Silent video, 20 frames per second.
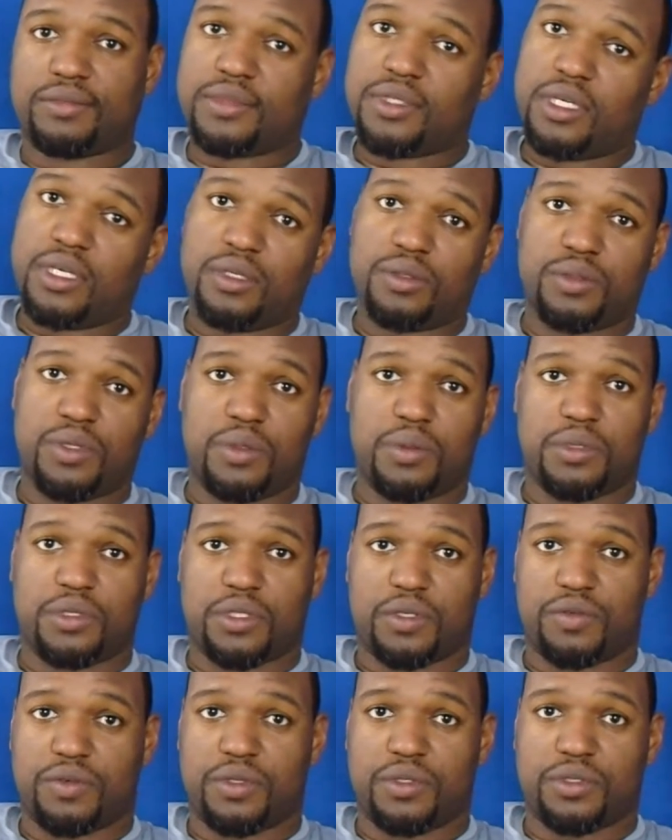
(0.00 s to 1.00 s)
it was
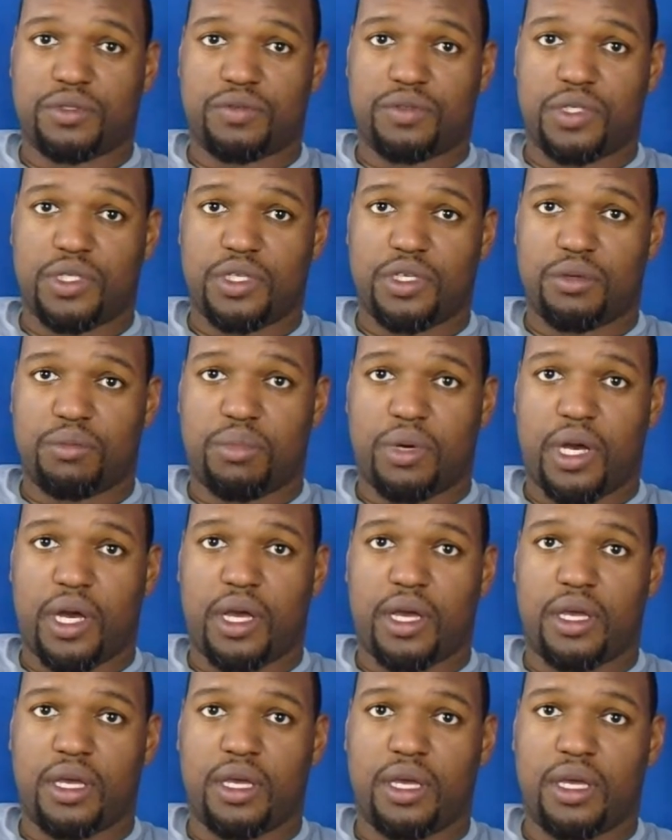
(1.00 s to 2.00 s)
a really good
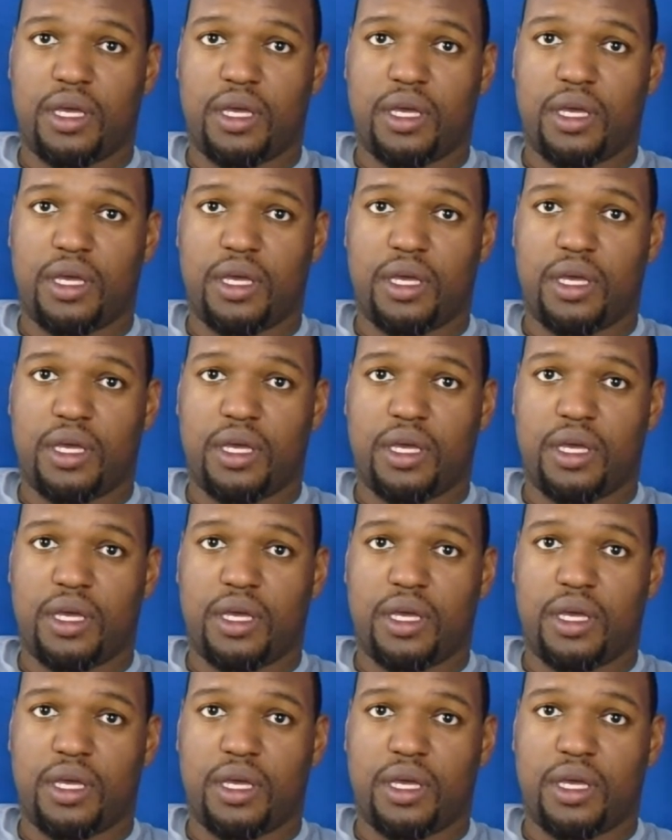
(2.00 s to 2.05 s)
buy.